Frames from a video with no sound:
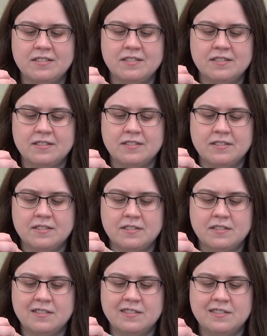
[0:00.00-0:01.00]

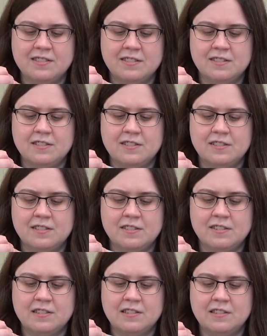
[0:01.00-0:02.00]

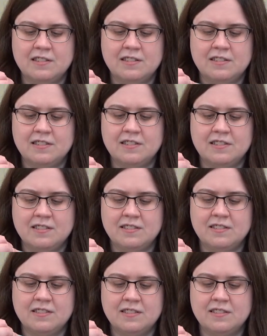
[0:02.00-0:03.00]

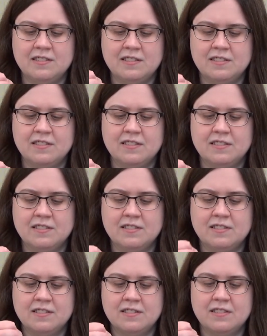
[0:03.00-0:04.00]

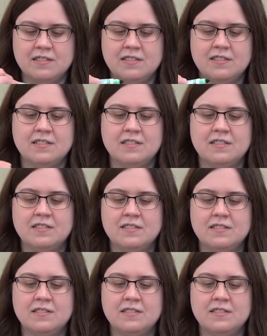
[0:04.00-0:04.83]
No one is speaking in this clip.